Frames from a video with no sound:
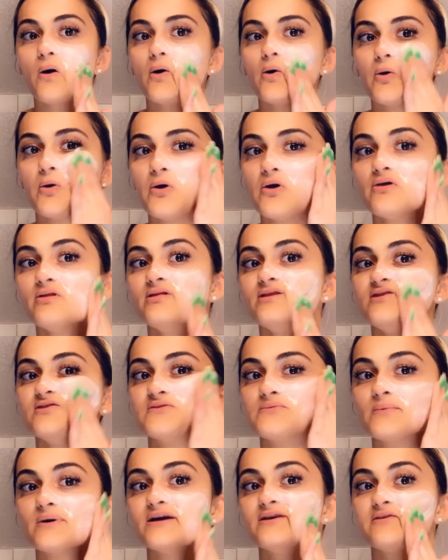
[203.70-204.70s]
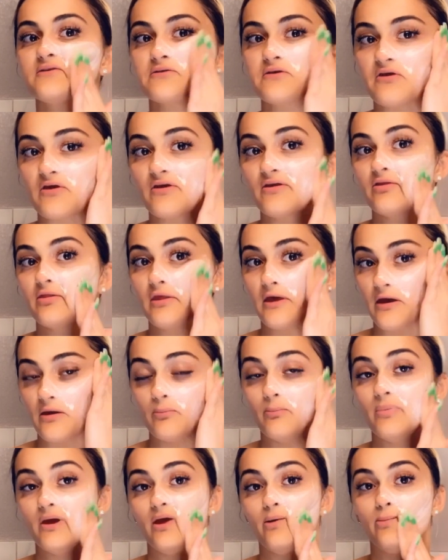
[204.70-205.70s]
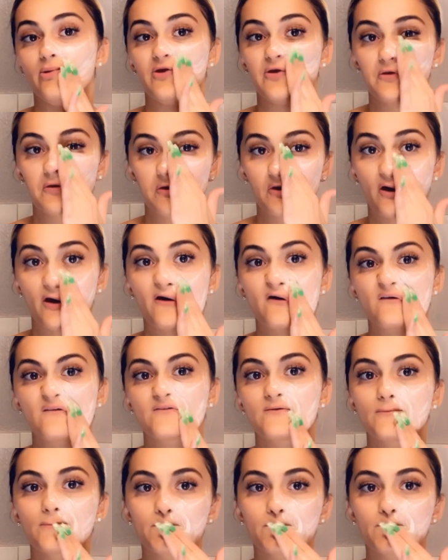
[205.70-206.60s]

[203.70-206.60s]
It leaves my skin like baby soft.